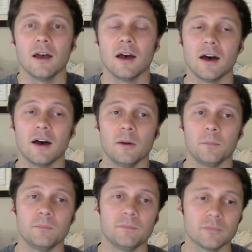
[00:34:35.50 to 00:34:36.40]

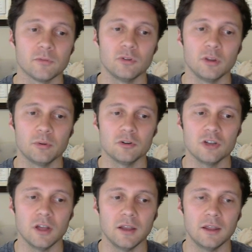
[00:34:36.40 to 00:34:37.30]
Really
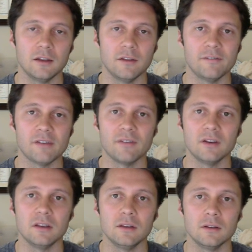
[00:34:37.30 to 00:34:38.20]
appreciate it. And if you have
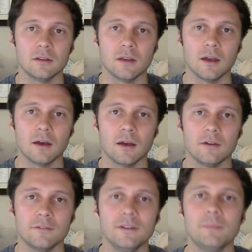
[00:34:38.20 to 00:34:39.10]
any
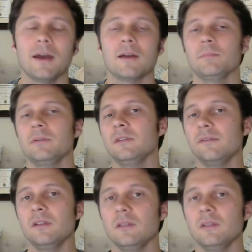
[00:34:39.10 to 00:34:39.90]
feedback, please leave